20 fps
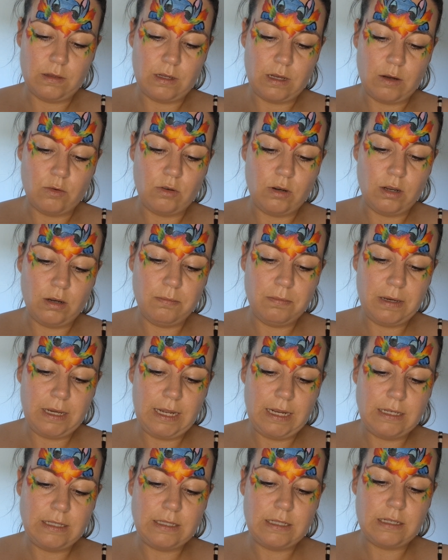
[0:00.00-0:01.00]
outline
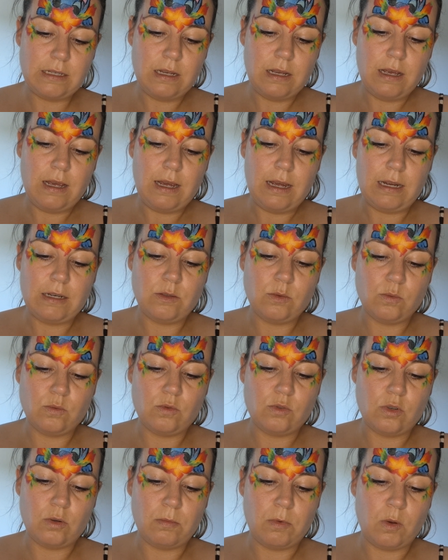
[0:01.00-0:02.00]
paint and
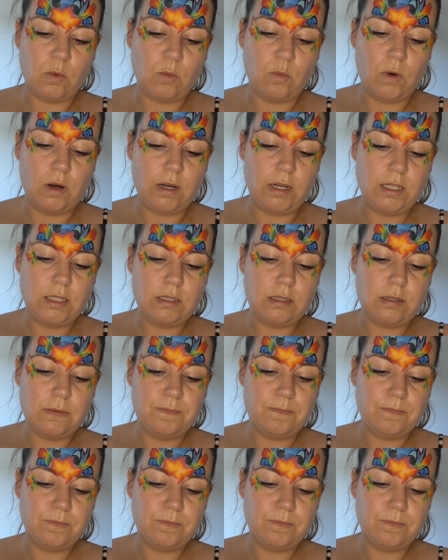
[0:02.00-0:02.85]
also my white.